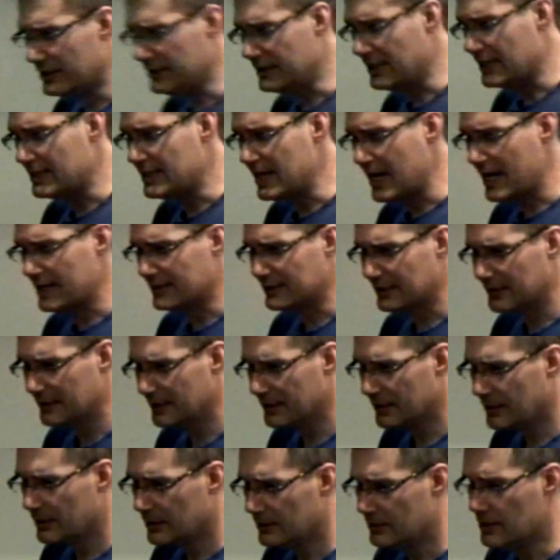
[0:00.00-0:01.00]
She said,
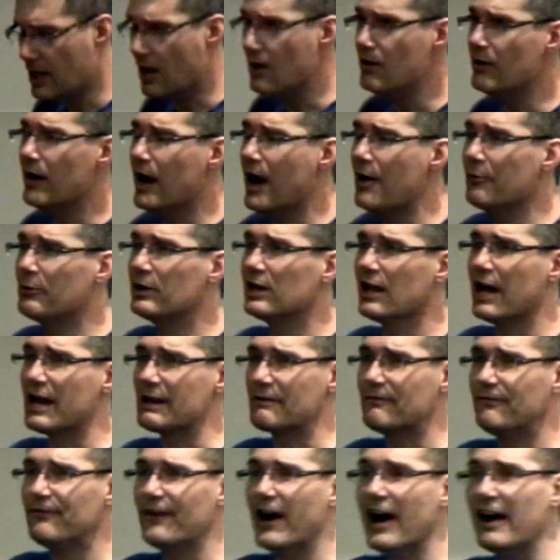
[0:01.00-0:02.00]
Yes. No, I would
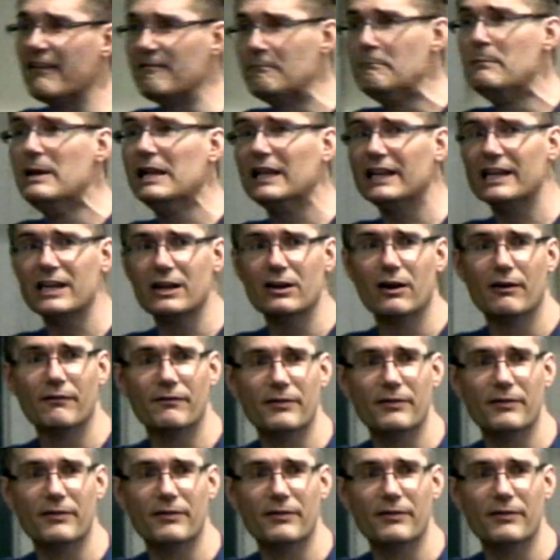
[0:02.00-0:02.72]
like 5 million